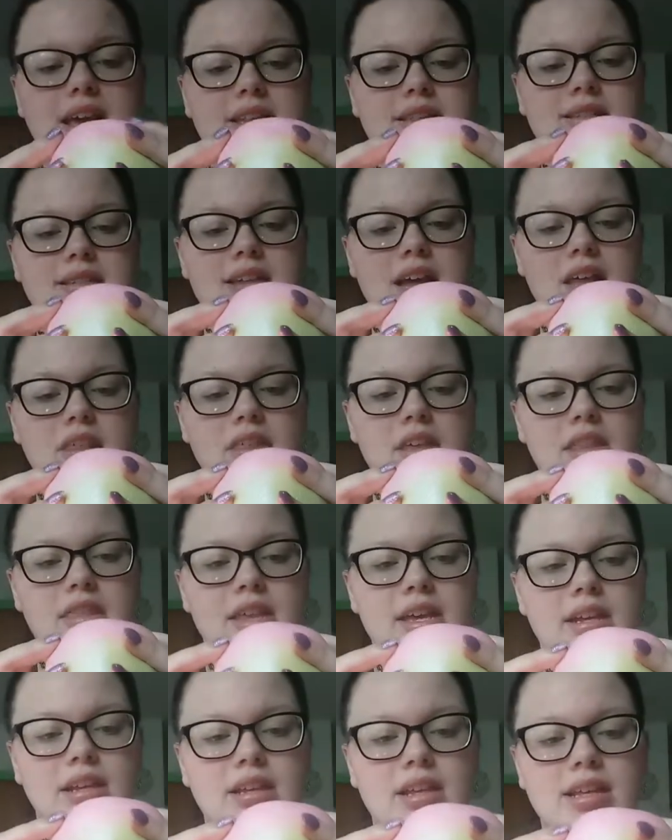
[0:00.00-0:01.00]
it's nothing
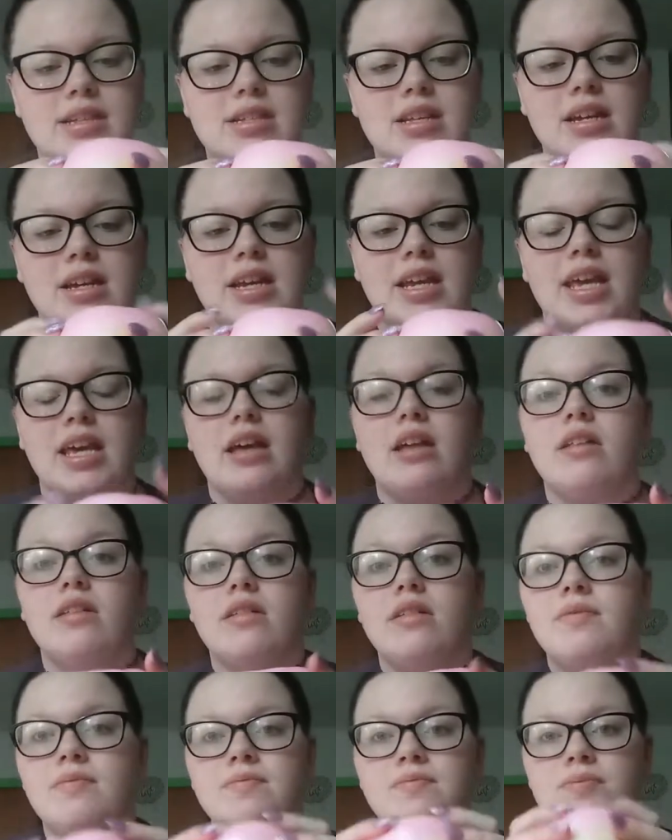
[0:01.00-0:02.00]
that is gonna
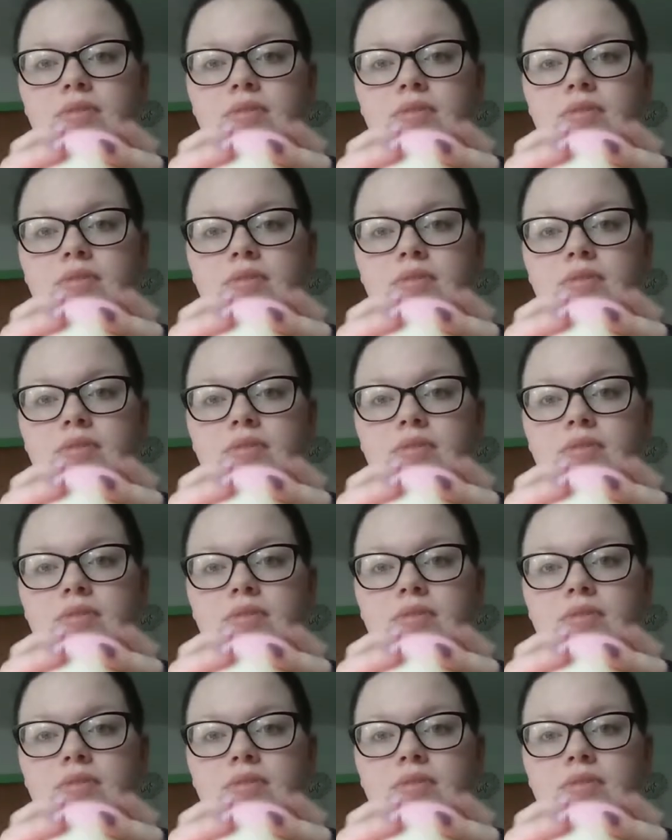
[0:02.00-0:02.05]
kill.